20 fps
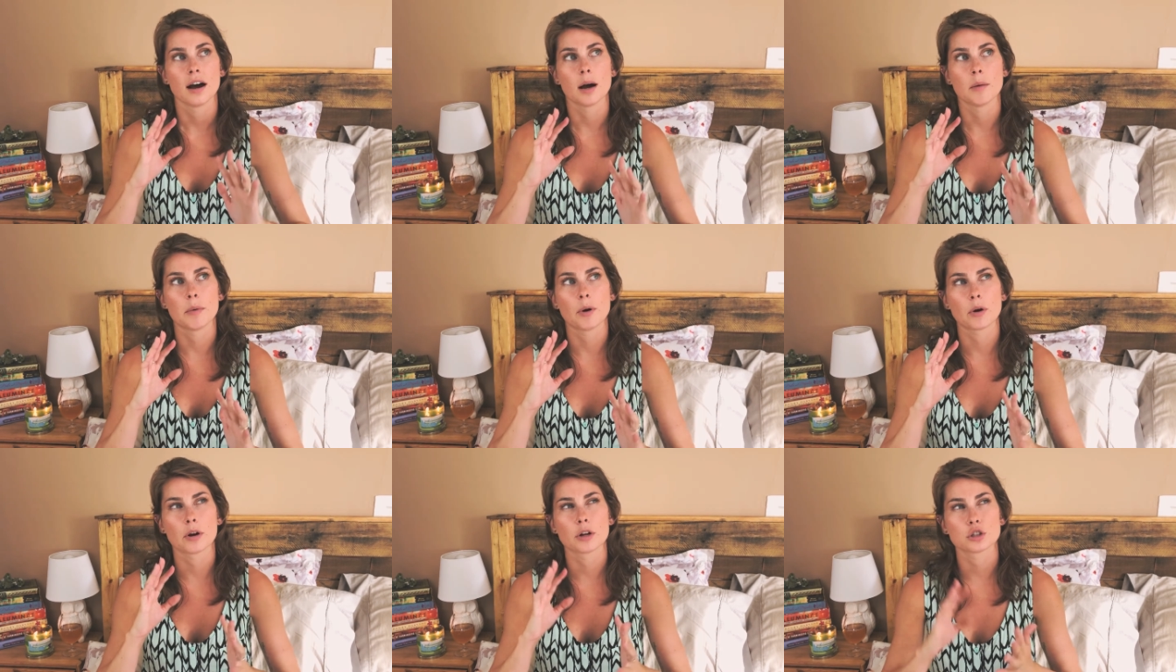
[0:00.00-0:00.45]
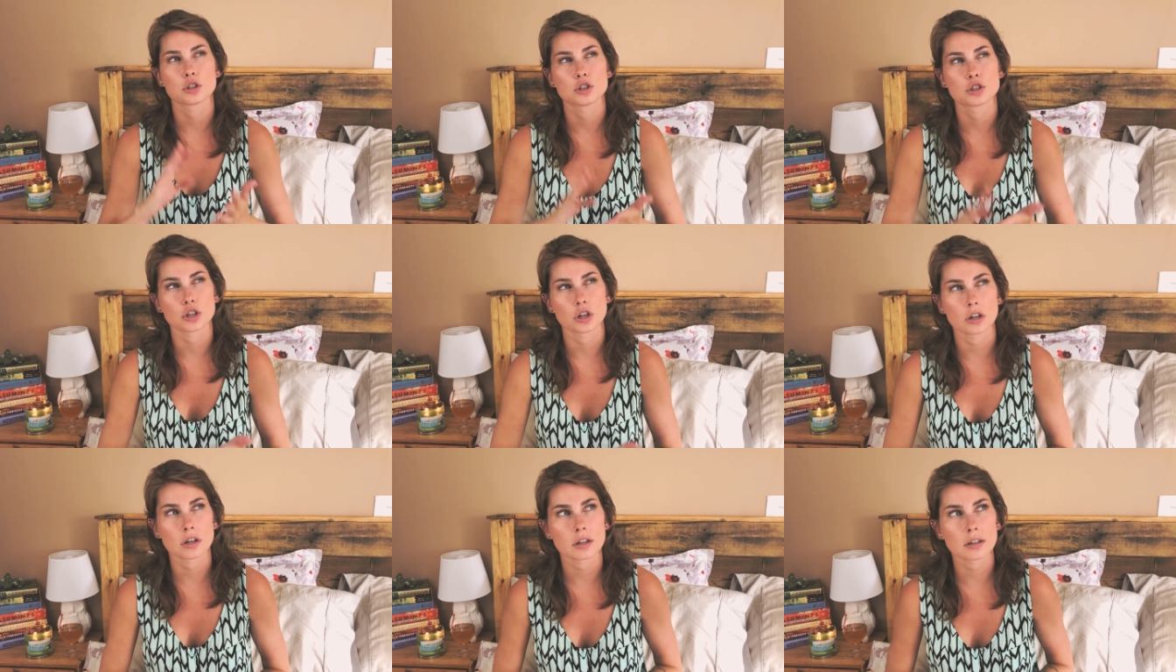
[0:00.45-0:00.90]
about a
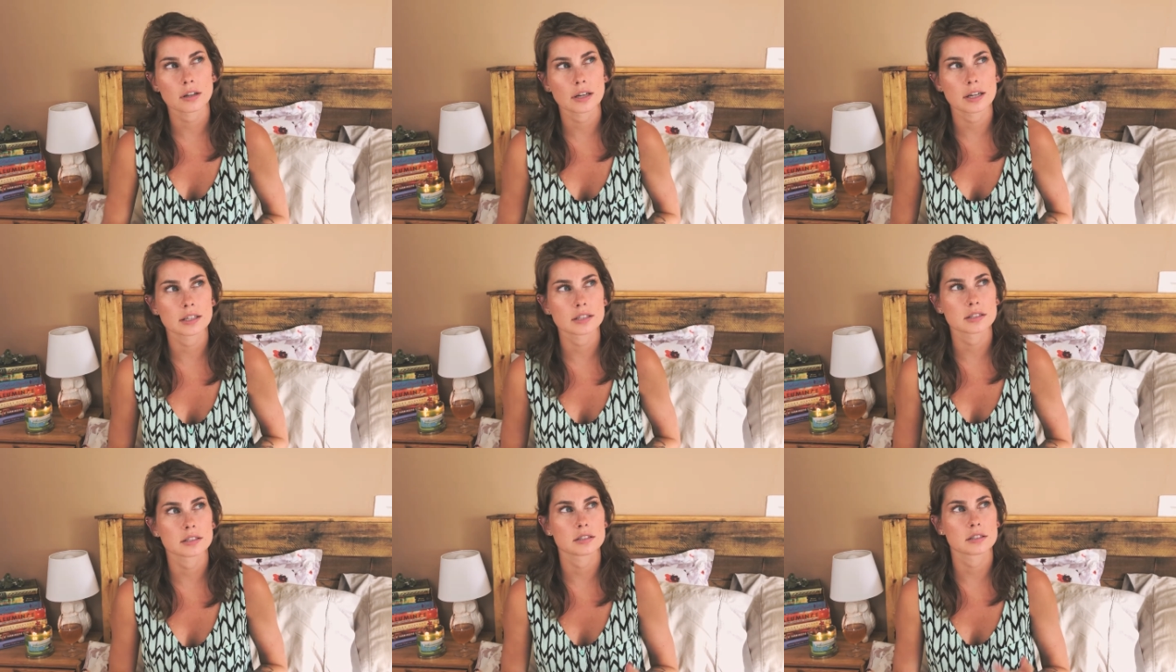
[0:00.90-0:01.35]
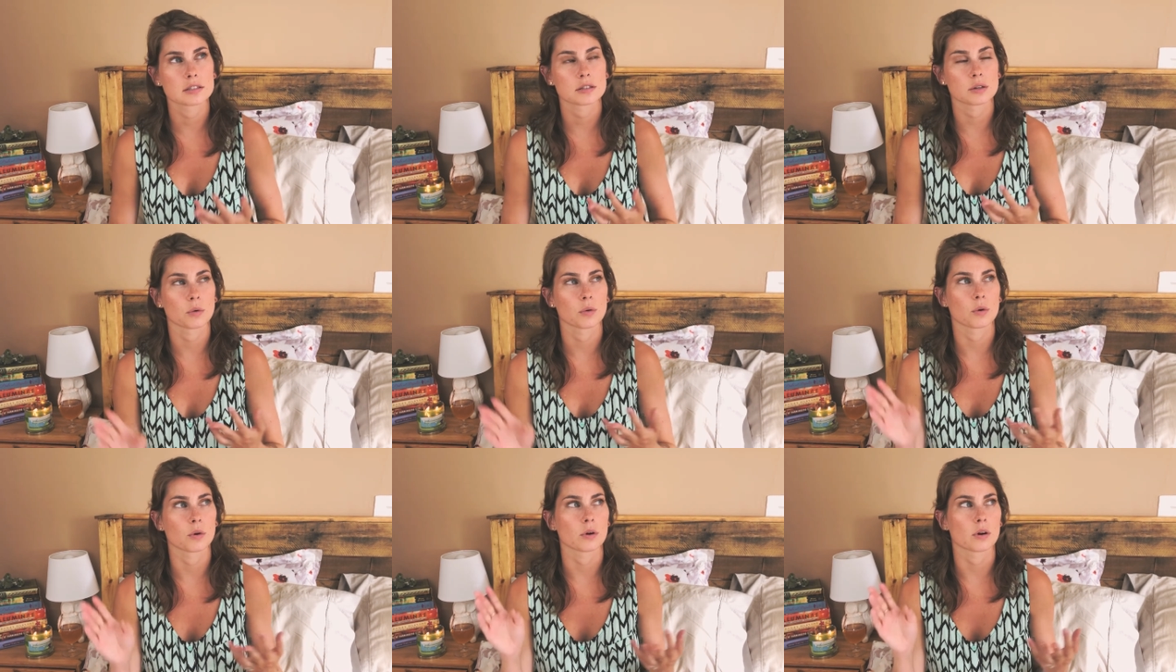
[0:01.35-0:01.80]
journalist
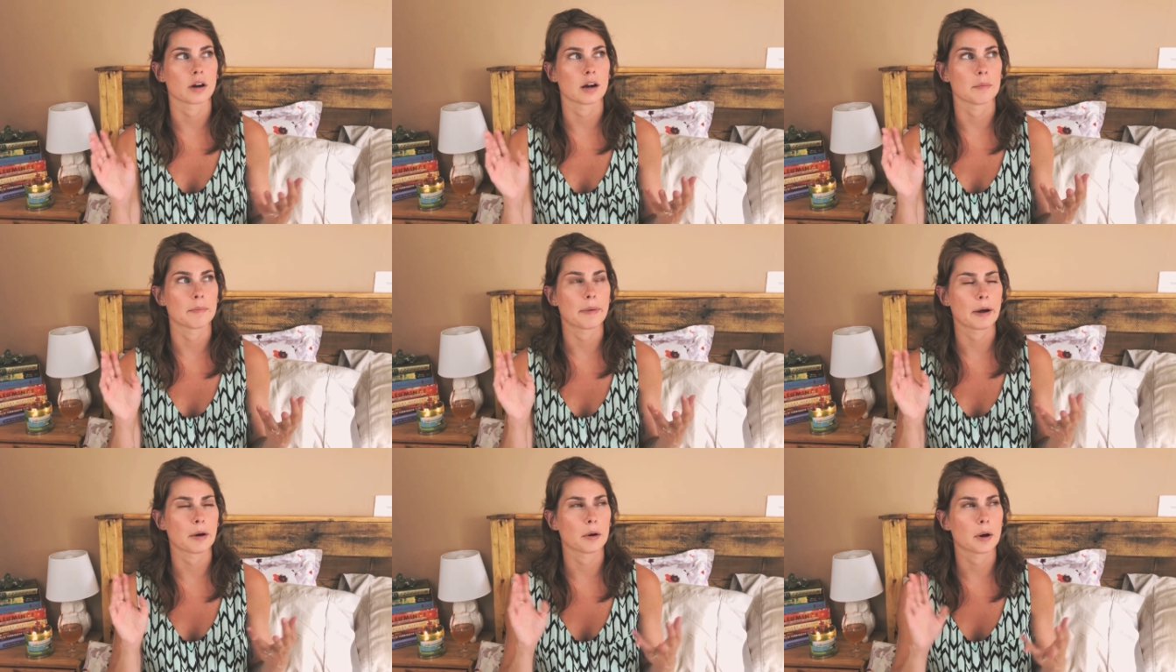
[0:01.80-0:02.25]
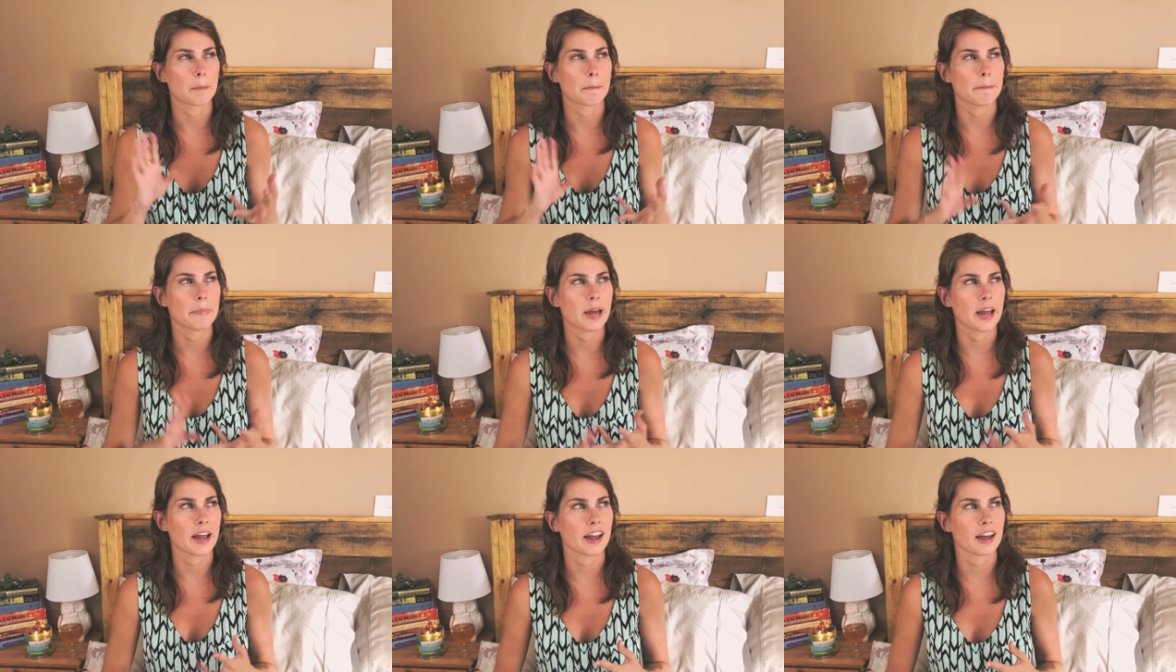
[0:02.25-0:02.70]
or about a
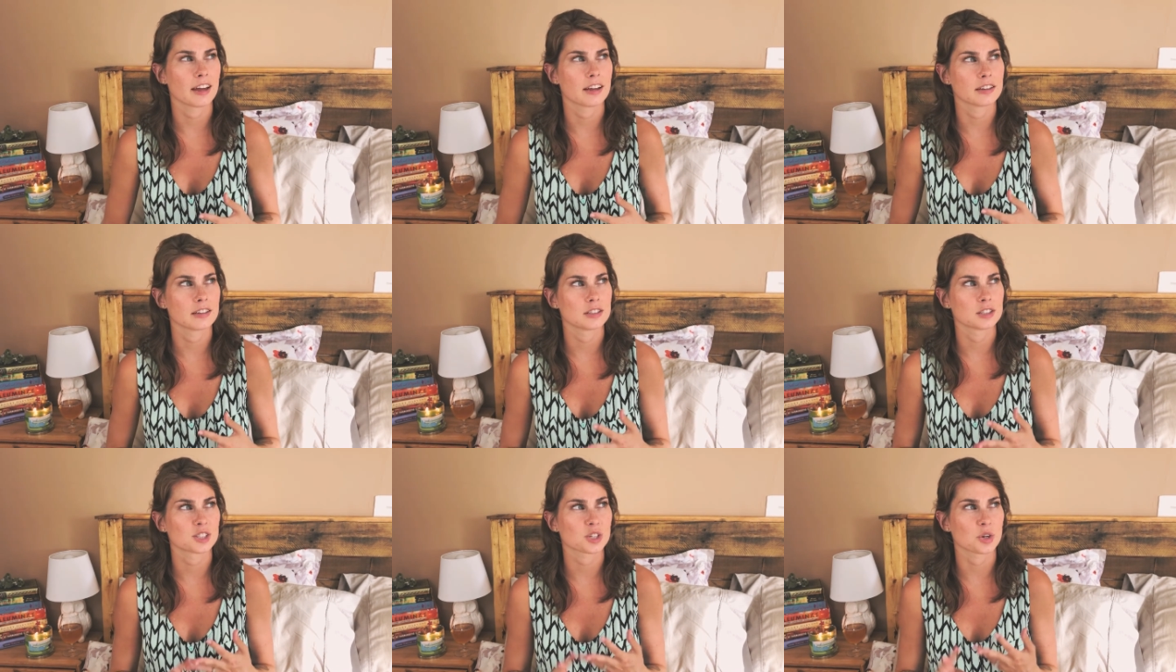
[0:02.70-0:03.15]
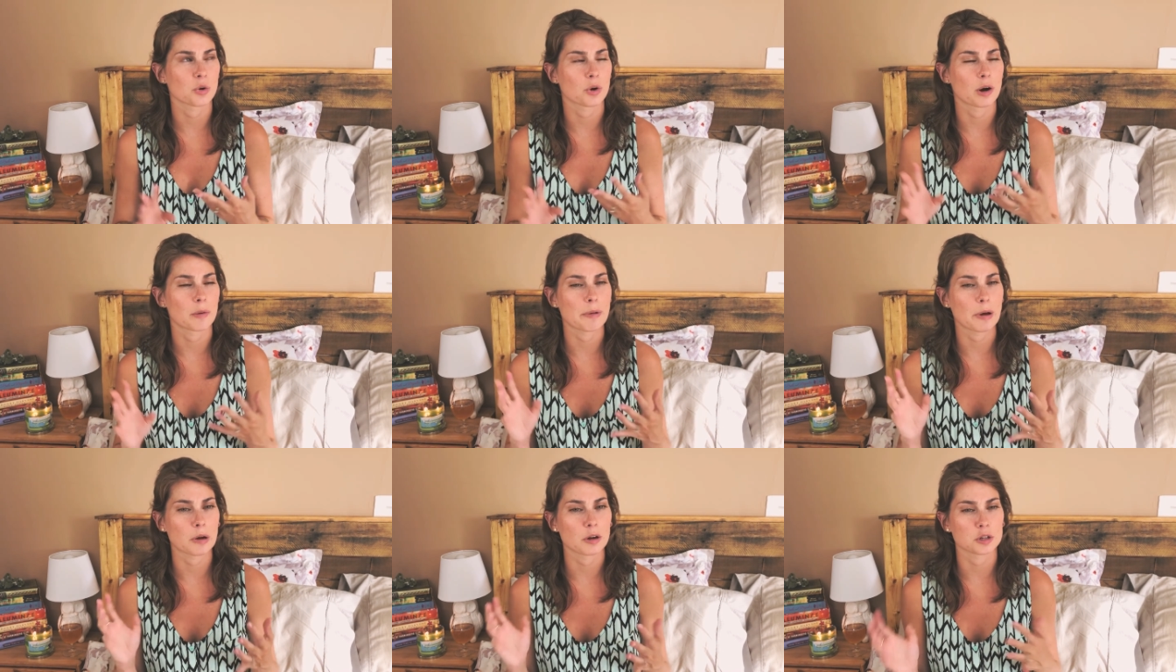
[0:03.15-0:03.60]
band or
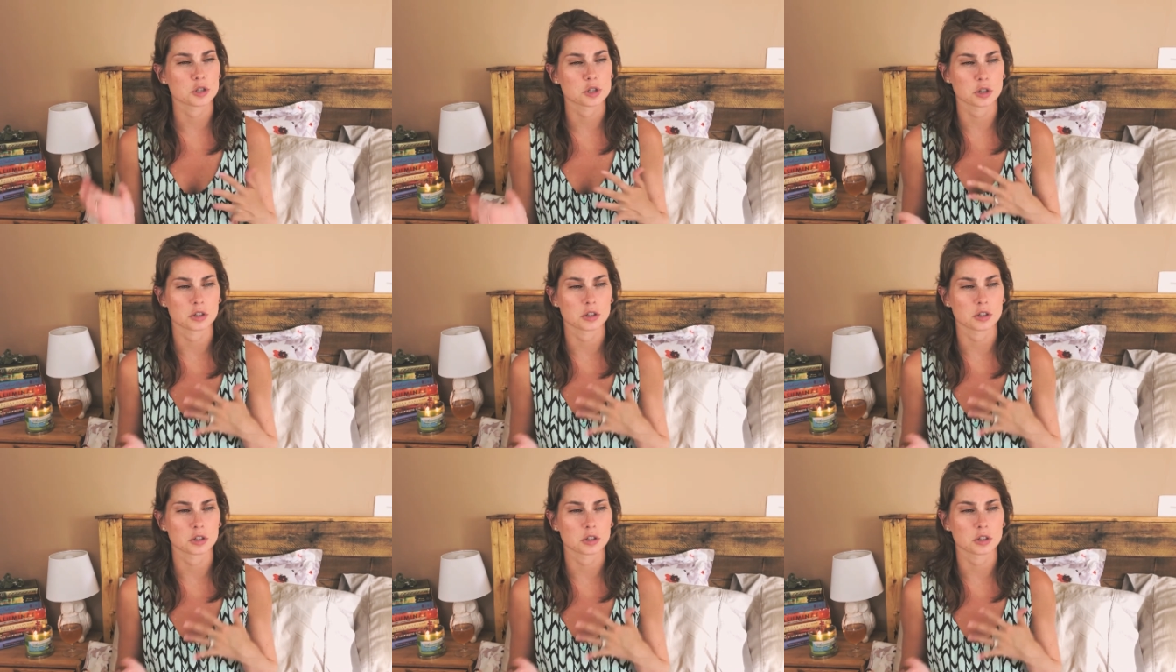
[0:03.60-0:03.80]
about a